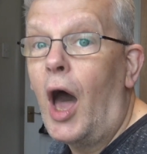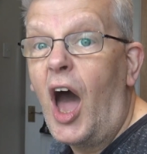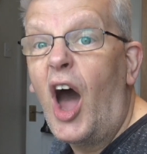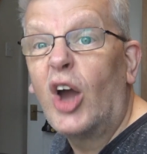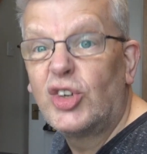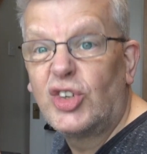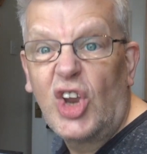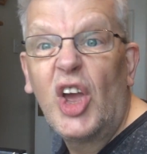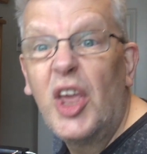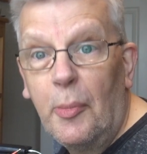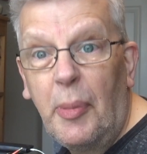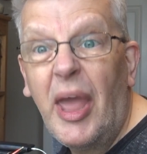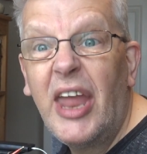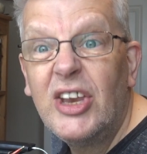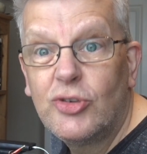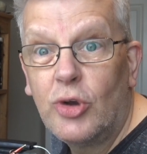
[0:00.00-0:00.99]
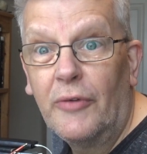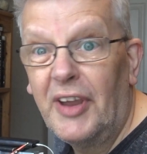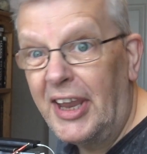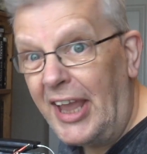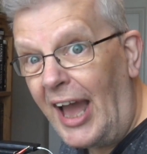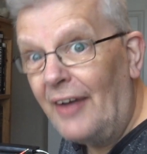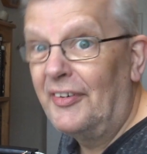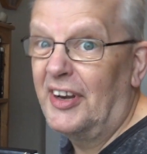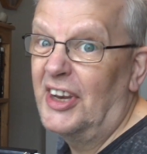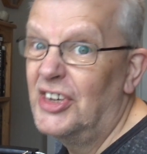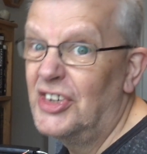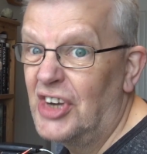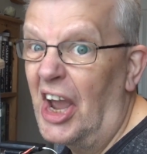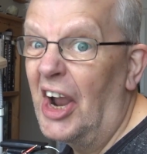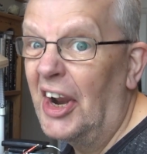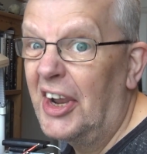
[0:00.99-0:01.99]
I'll show you a picture of it, covered in
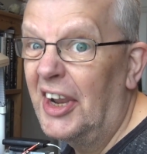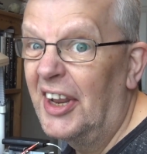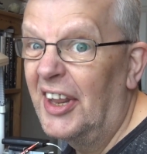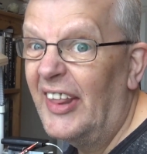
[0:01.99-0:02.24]
junk.